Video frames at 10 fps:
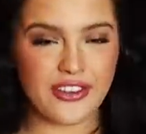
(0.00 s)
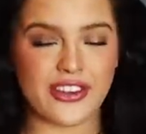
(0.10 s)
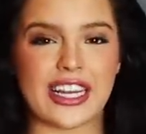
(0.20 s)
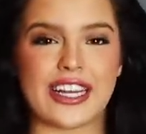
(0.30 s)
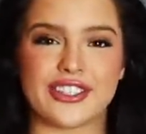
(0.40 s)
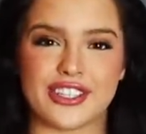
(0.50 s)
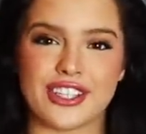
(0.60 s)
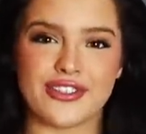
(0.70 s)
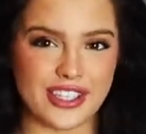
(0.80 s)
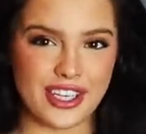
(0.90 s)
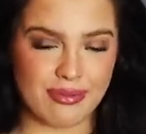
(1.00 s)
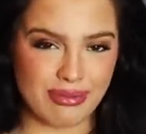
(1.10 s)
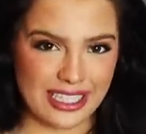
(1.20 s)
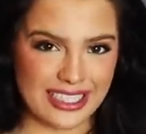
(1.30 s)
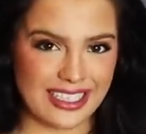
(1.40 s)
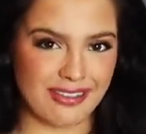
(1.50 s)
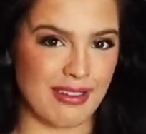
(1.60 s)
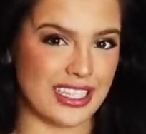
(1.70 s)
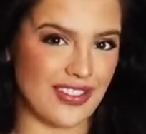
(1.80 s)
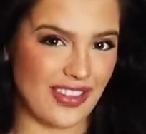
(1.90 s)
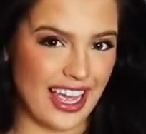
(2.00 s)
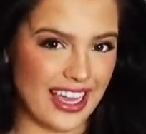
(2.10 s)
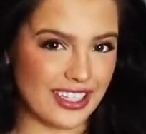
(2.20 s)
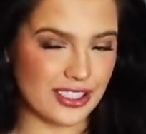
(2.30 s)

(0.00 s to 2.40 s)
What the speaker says: If you did enjoy this video, please leave a massive like,